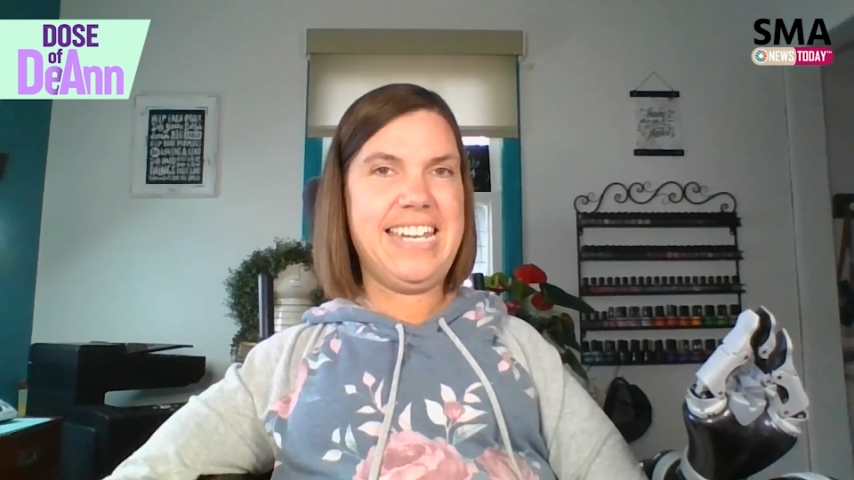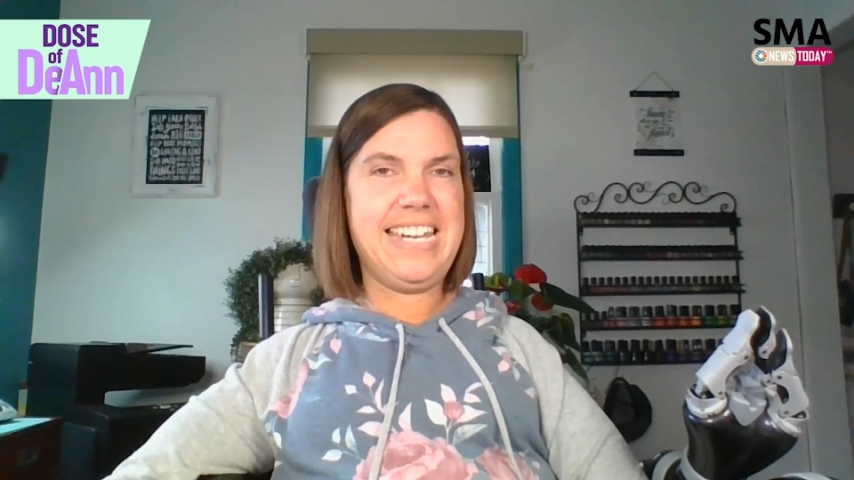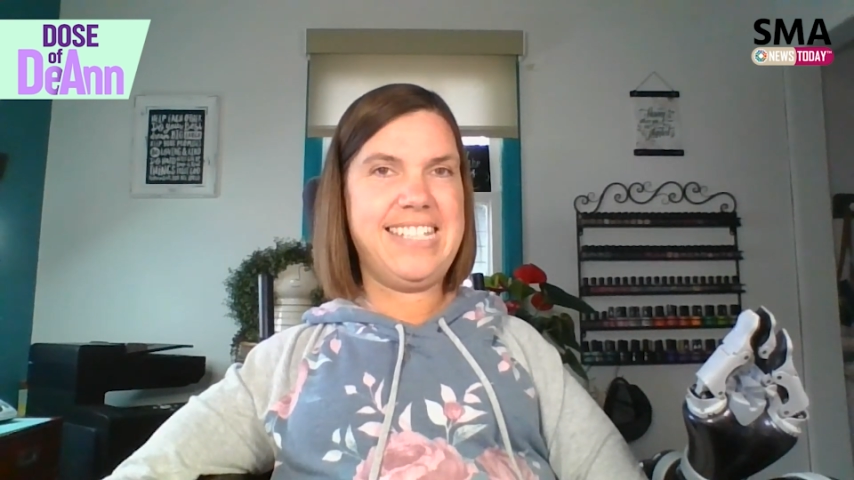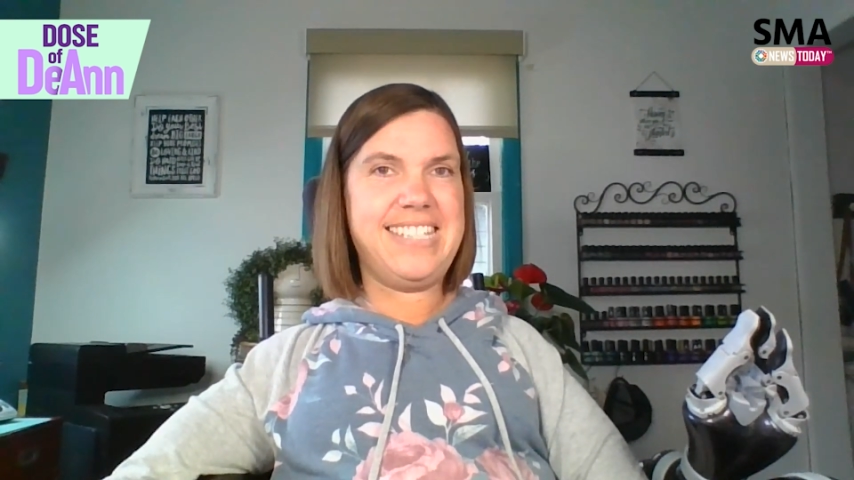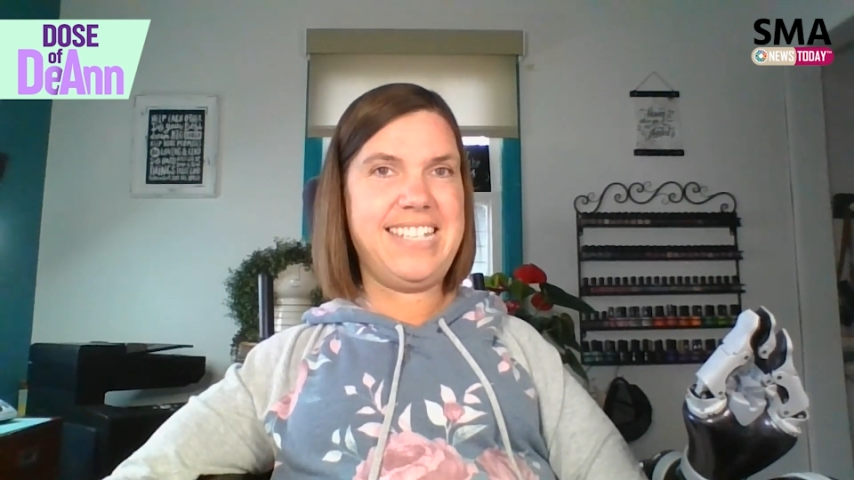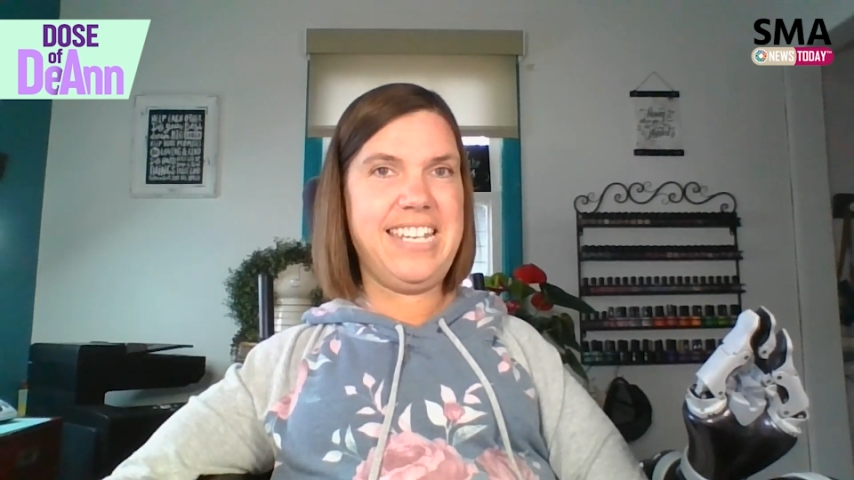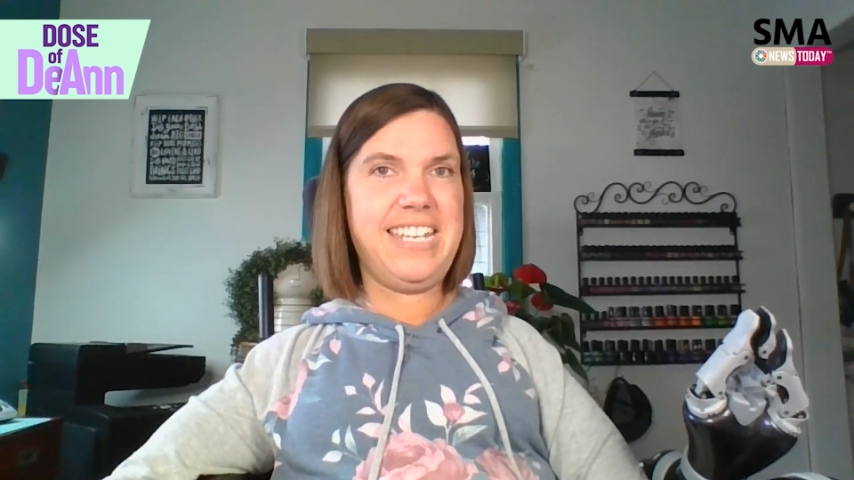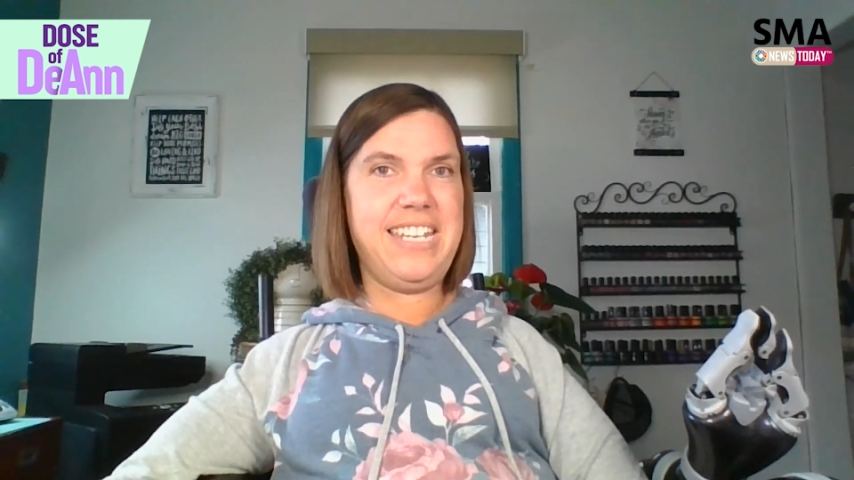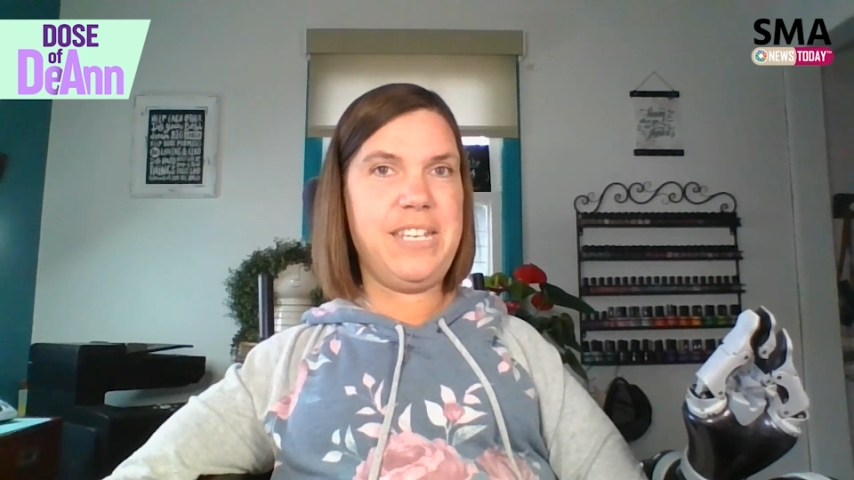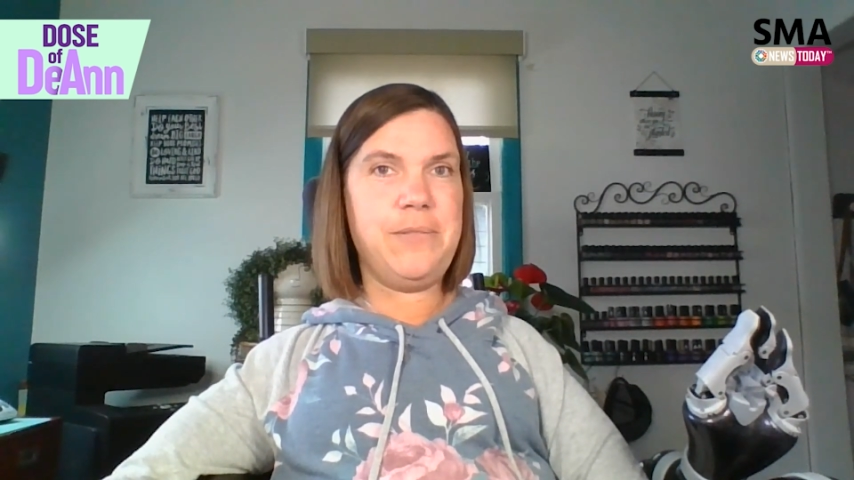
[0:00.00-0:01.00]

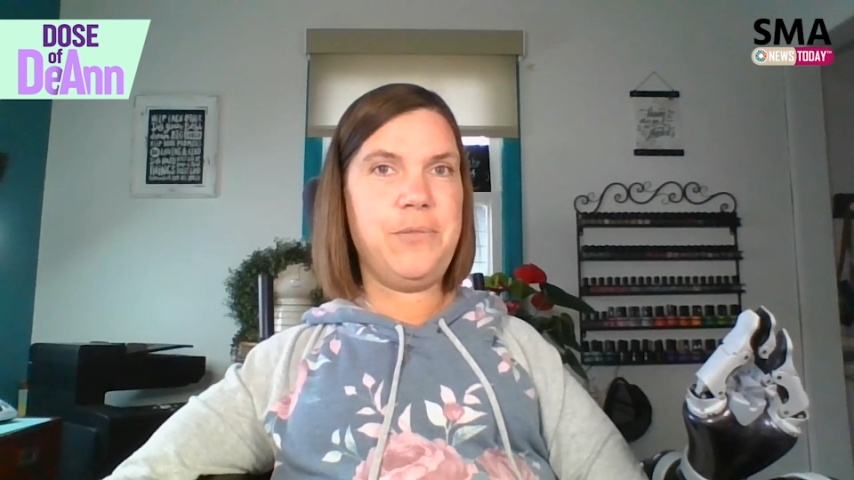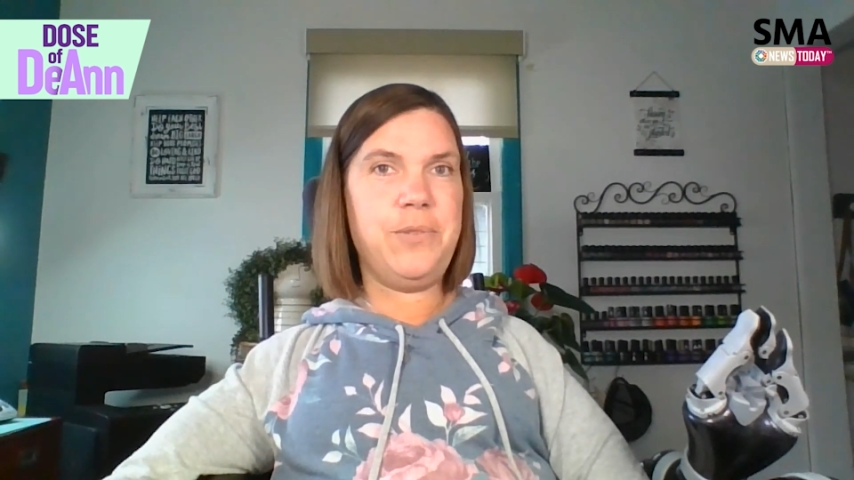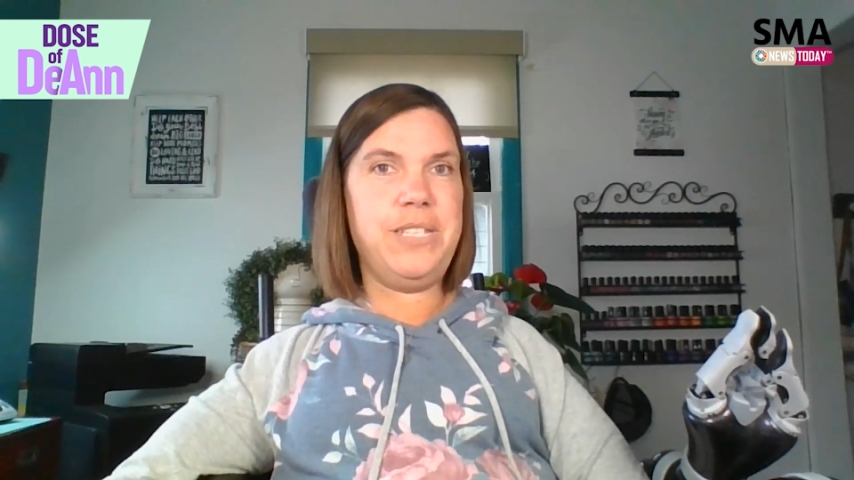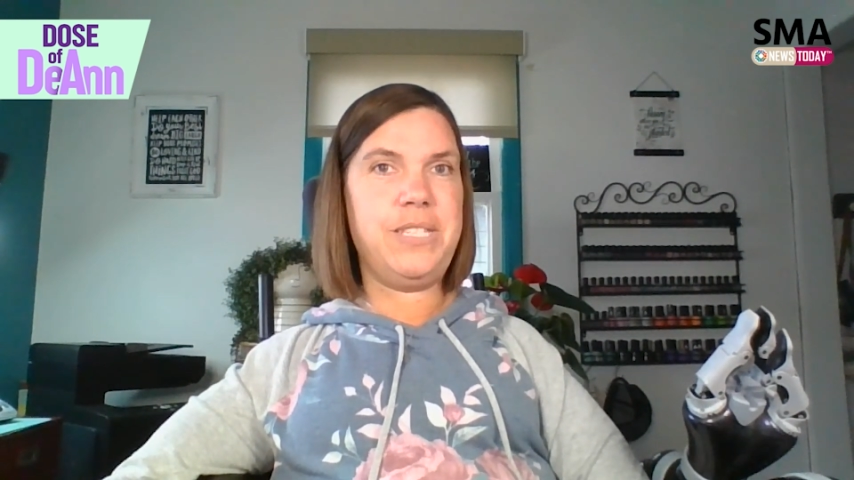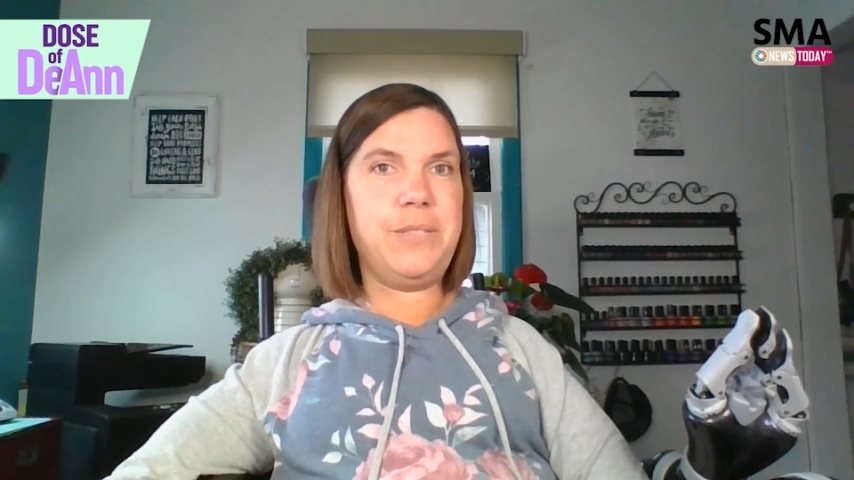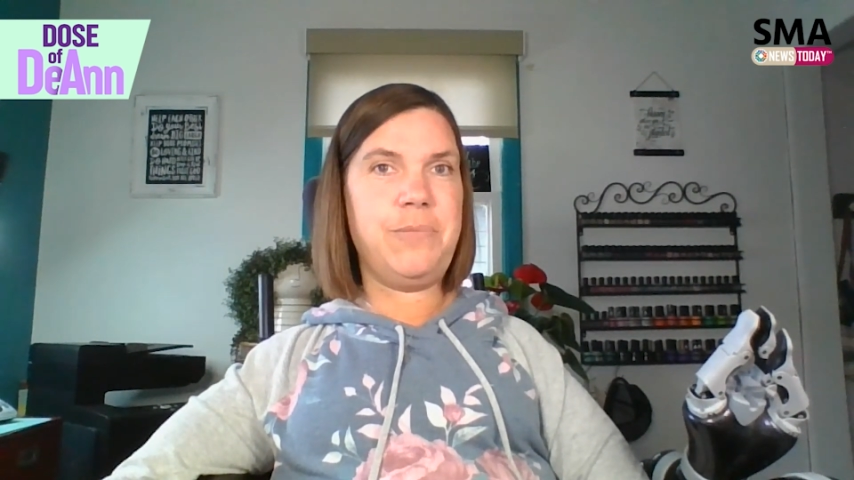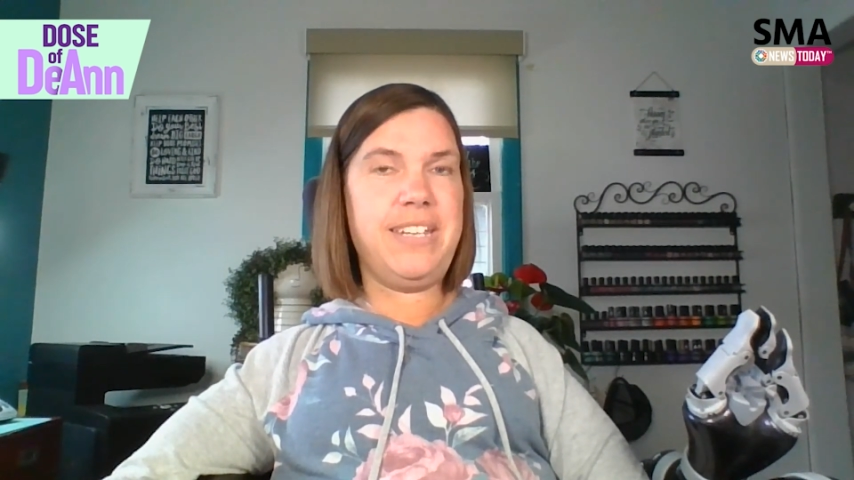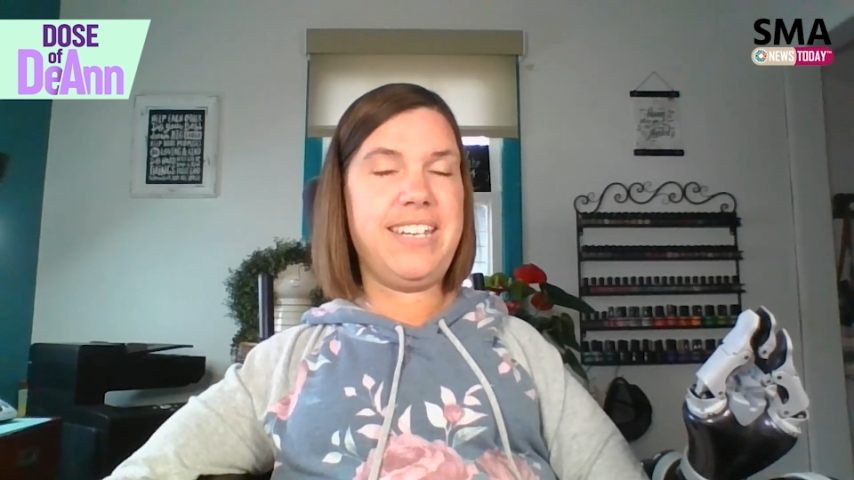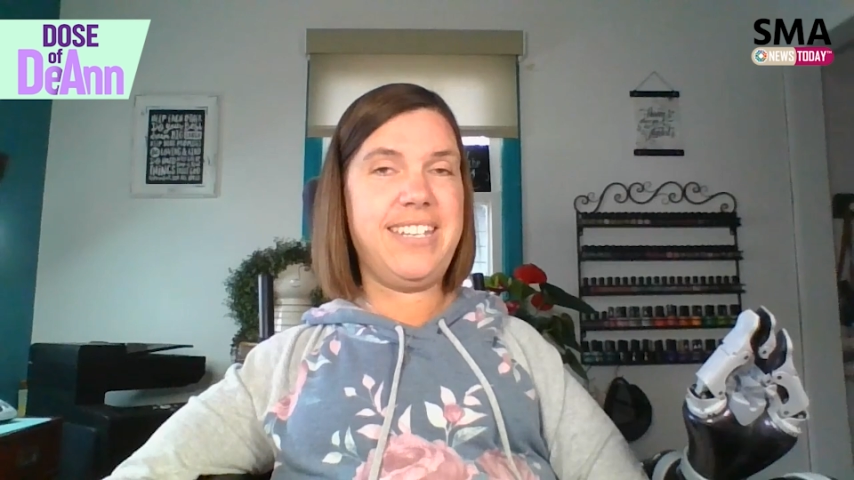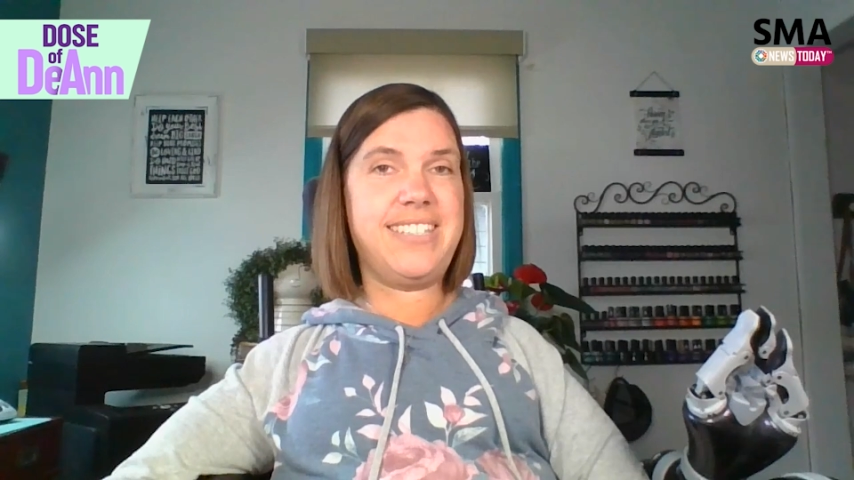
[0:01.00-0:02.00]
hesitated was
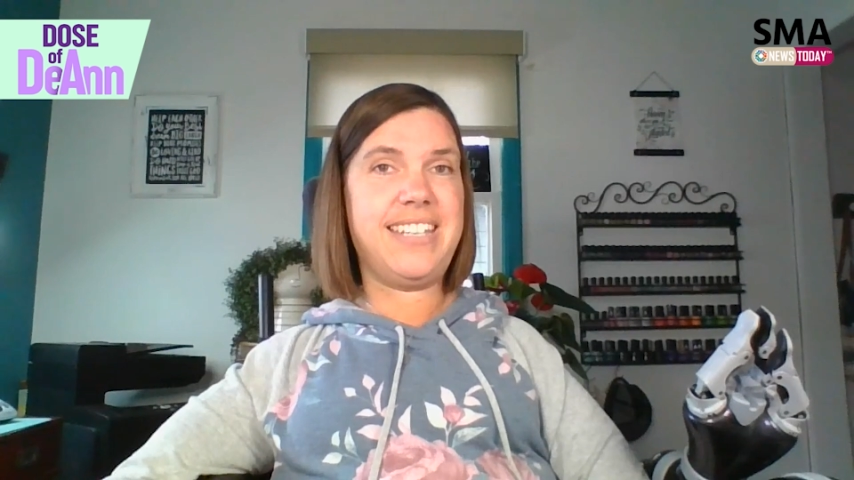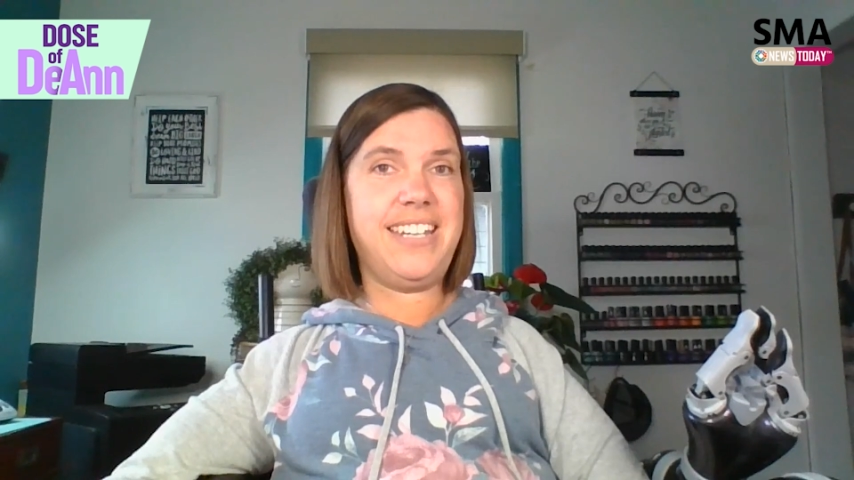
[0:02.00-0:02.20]
because